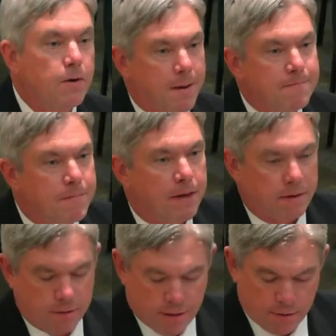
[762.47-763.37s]
Okay,
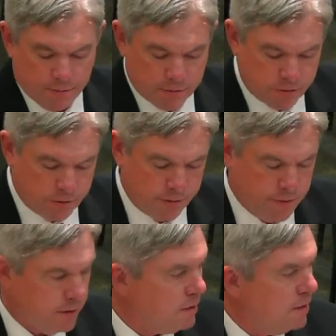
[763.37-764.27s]
thank you, Mr.
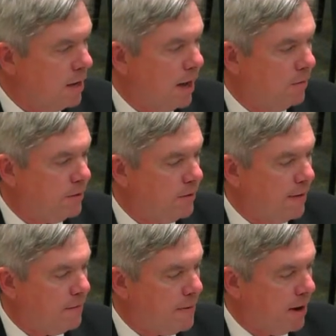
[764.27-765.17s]
Chairman. We do
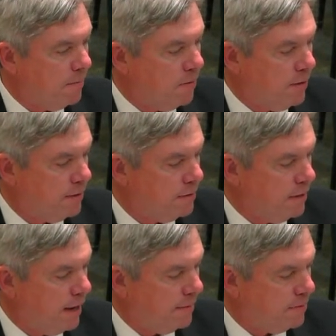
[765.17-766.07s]
have a PowerPoint
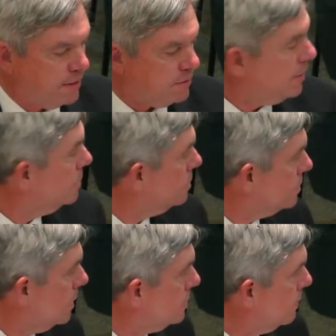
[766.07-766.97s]
presentation,
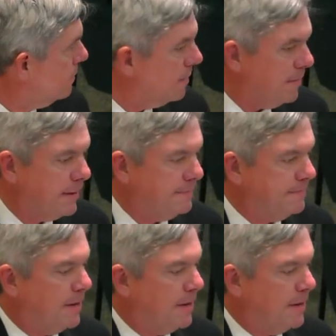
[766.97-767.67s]
Stacy, if you don't mind.